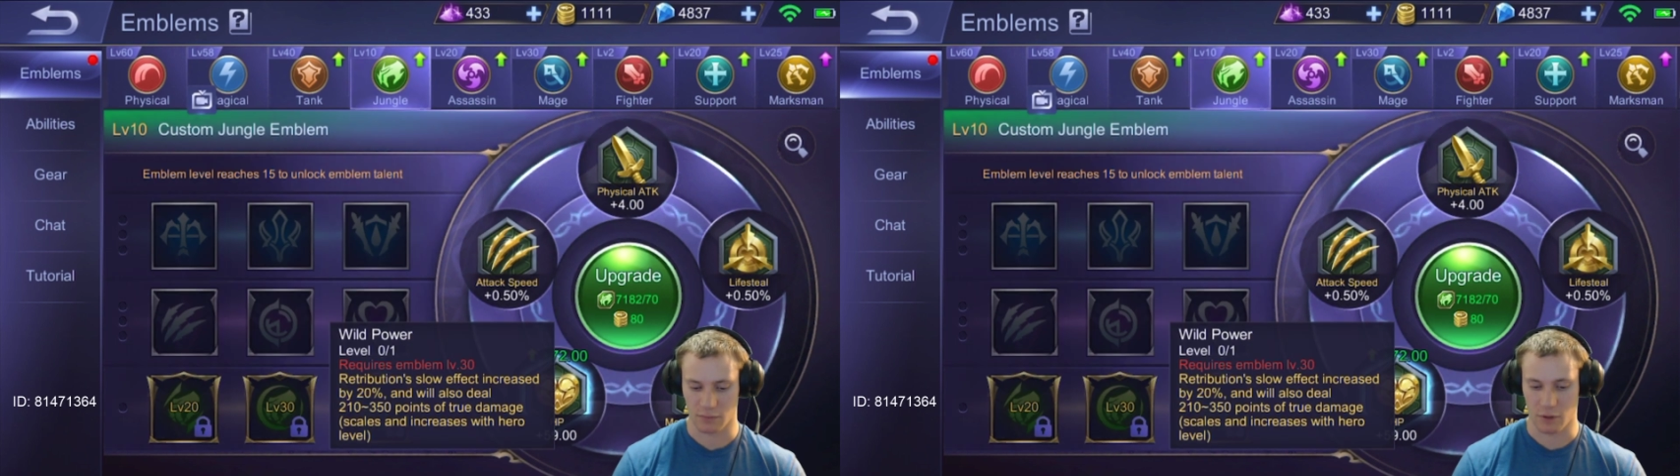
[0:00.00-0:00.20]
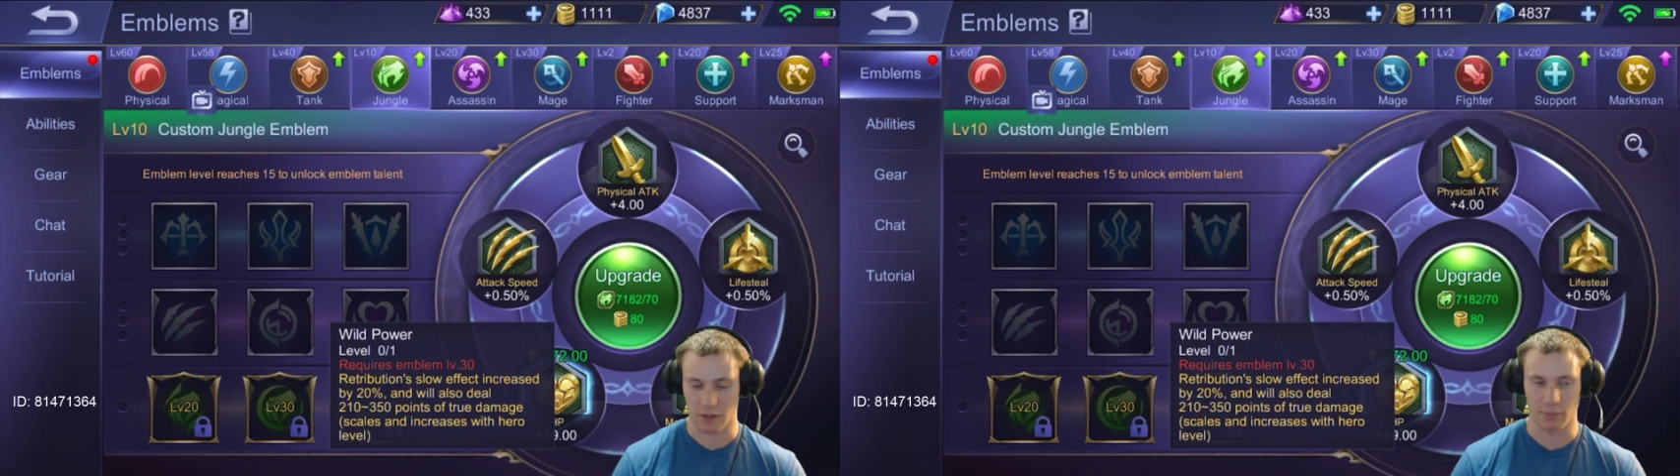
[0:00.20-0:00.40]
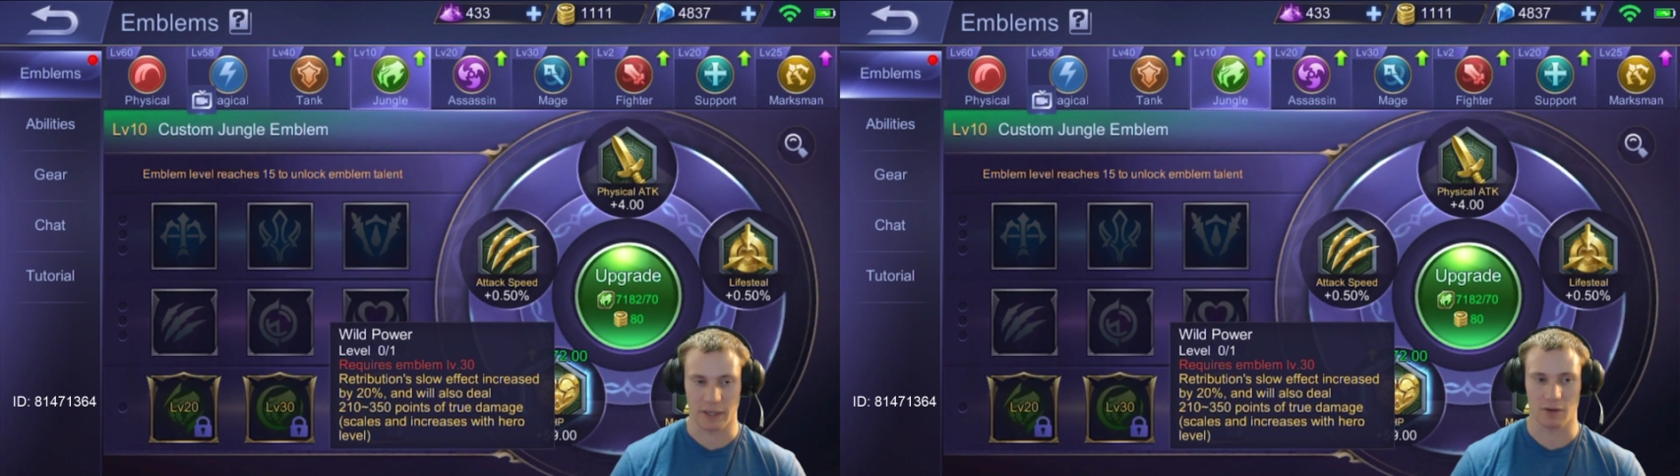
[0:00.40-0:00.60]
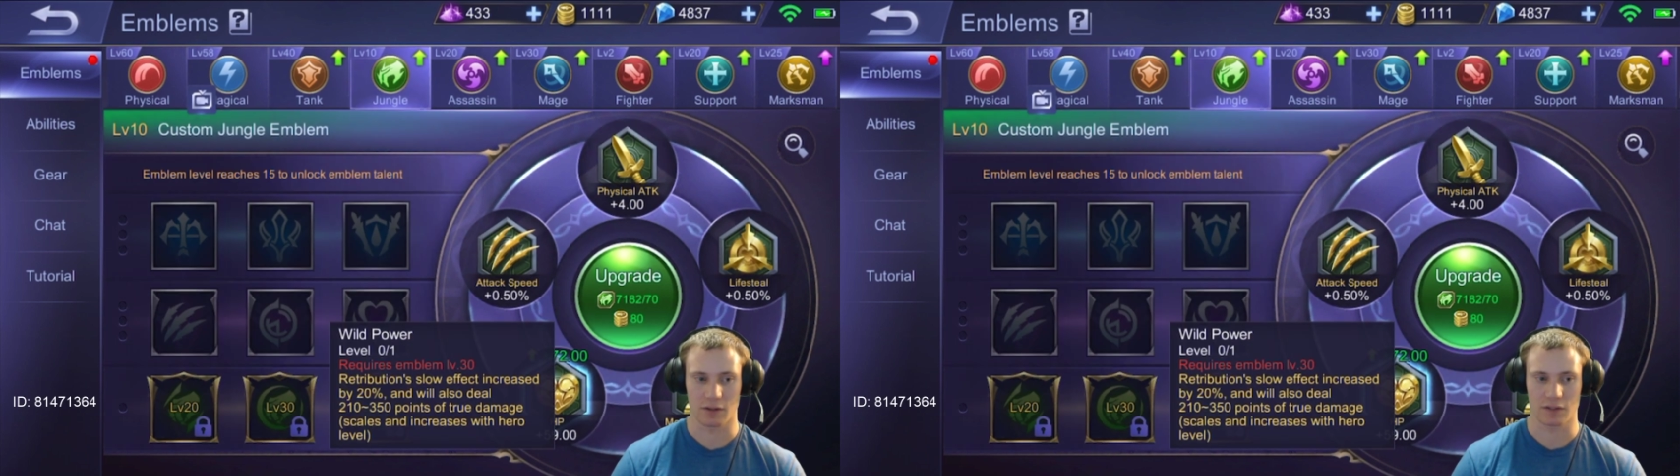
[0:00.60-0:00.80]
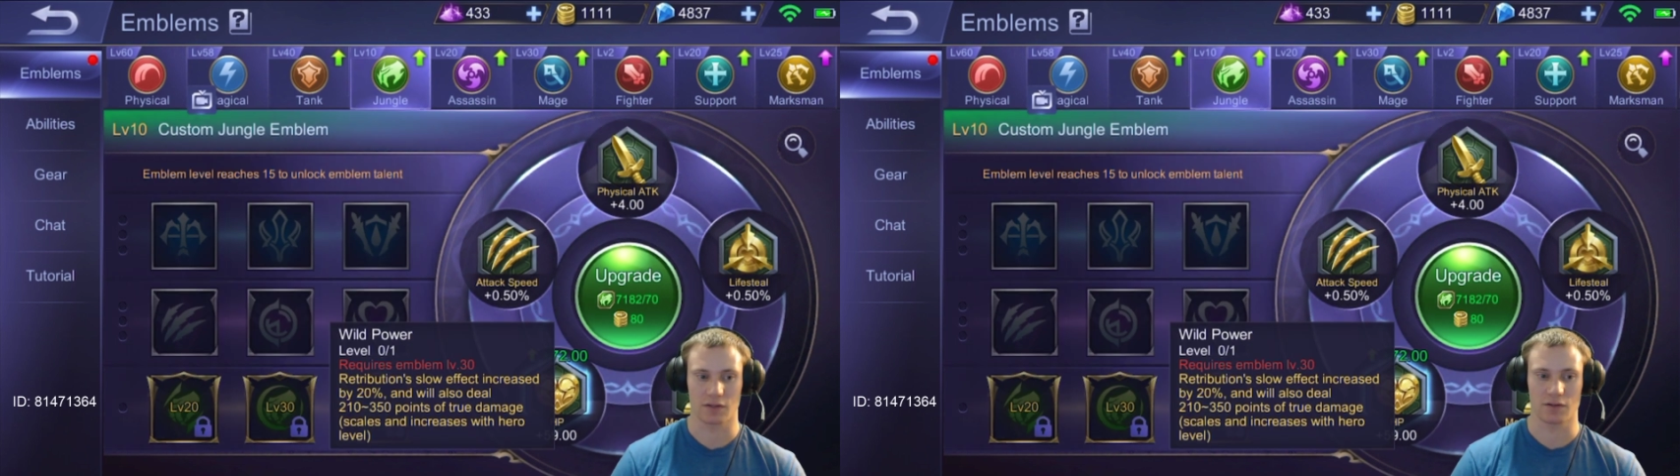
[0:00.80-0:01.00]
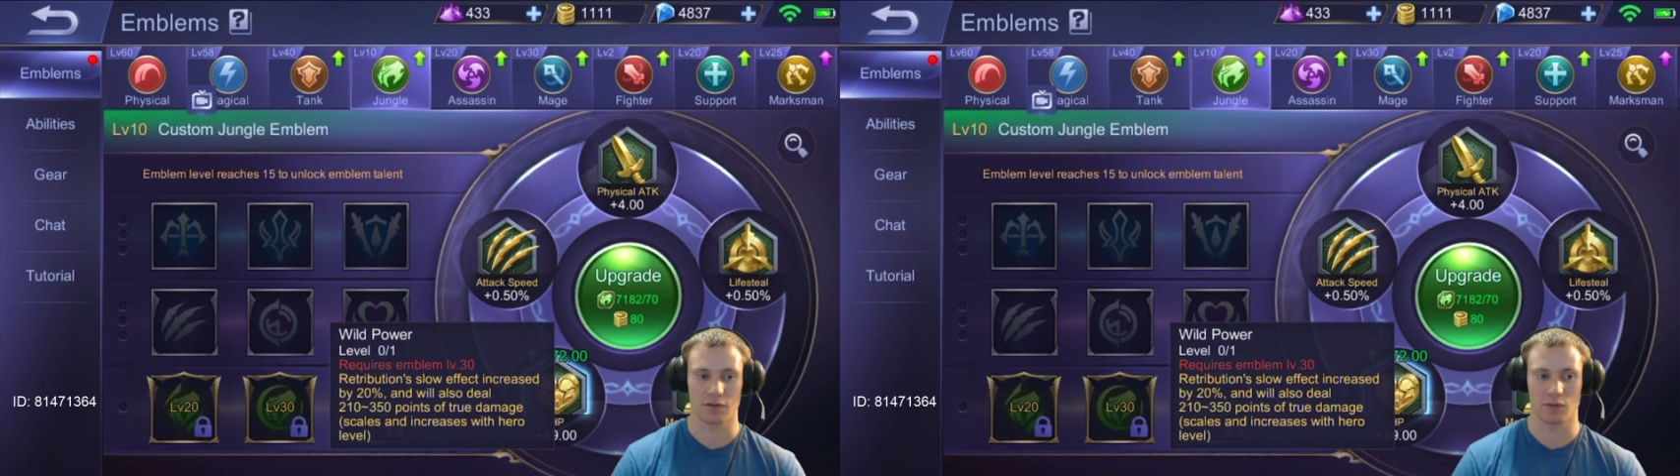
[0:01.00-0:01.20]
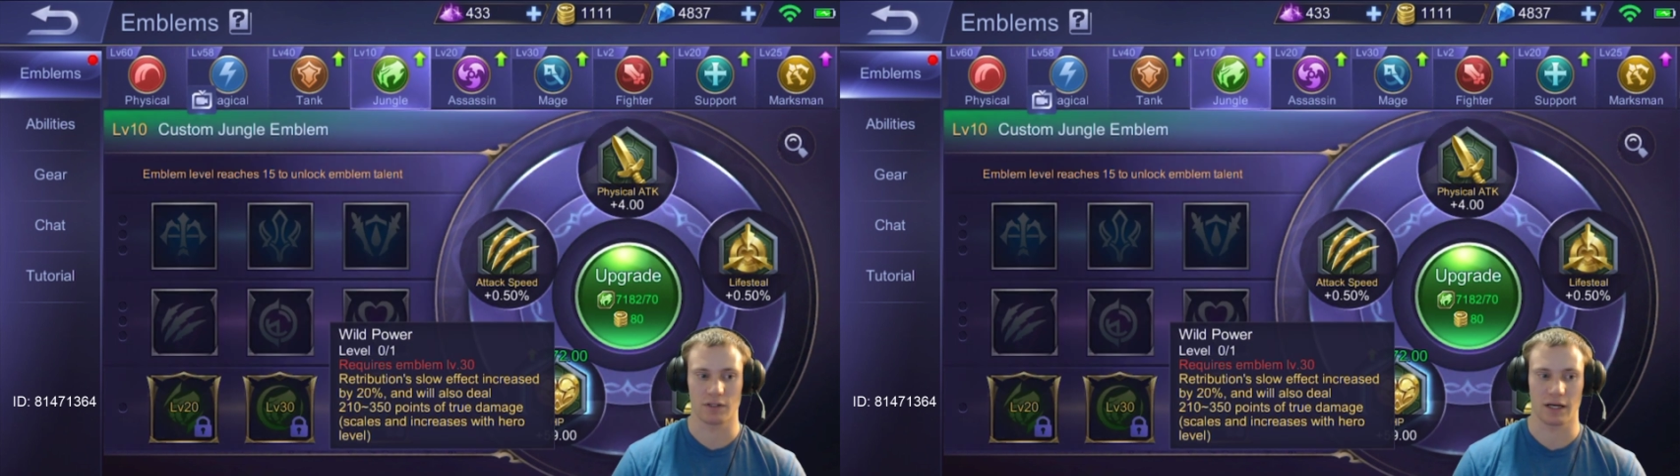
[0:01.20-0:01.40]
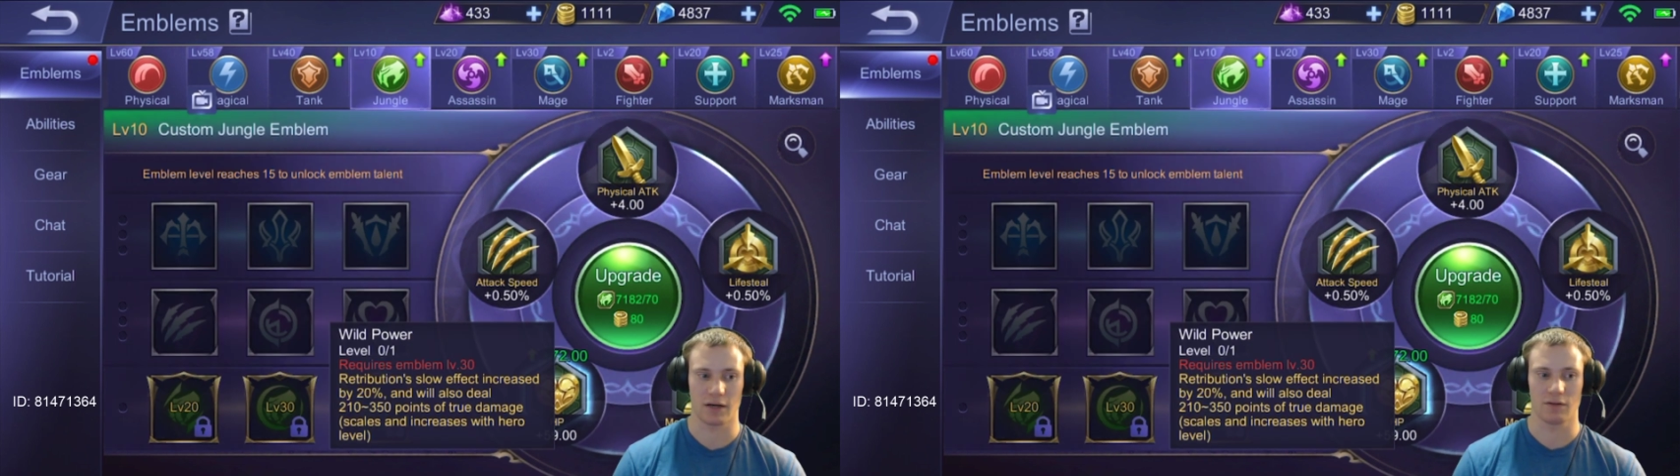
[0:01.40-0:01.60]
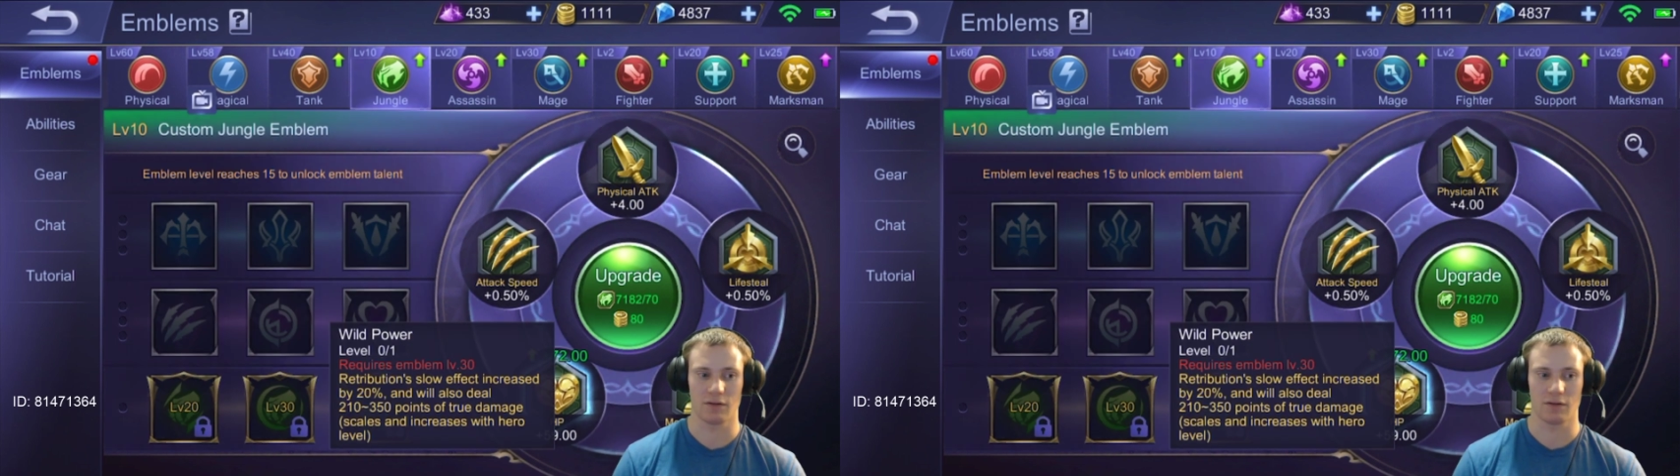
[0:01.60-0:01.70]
wild power to slow someone down